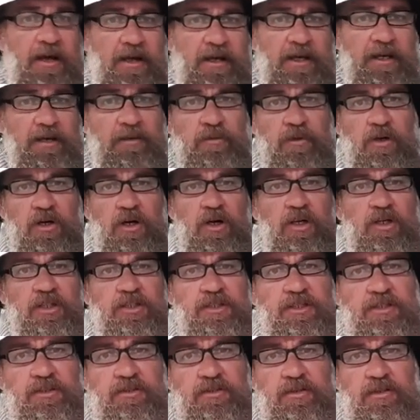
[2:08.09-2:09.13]
It
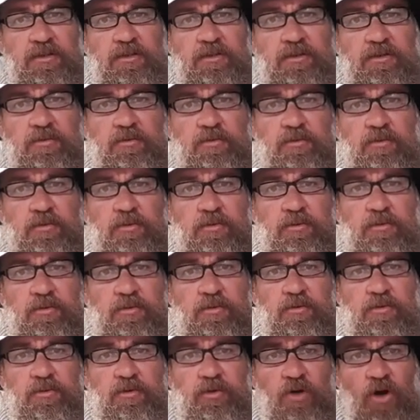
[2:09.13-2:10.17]
was
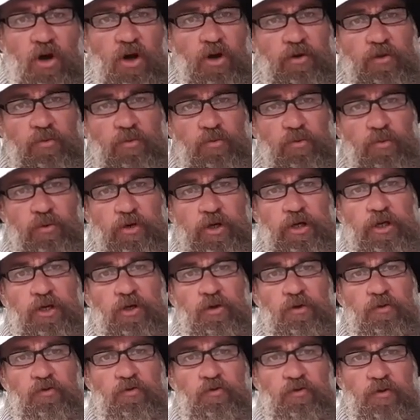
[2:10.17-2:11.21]
not
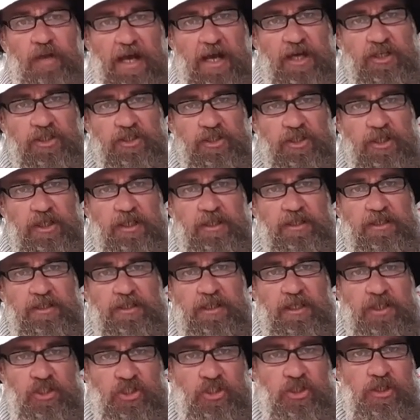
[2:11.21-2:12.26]
real flash
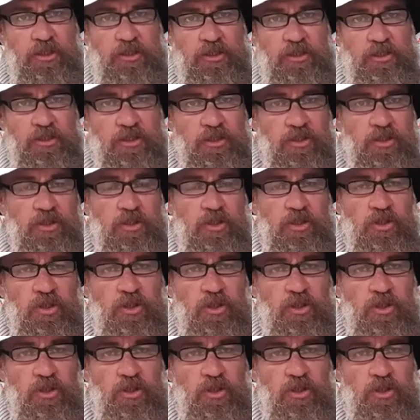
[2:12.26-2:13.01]
conditions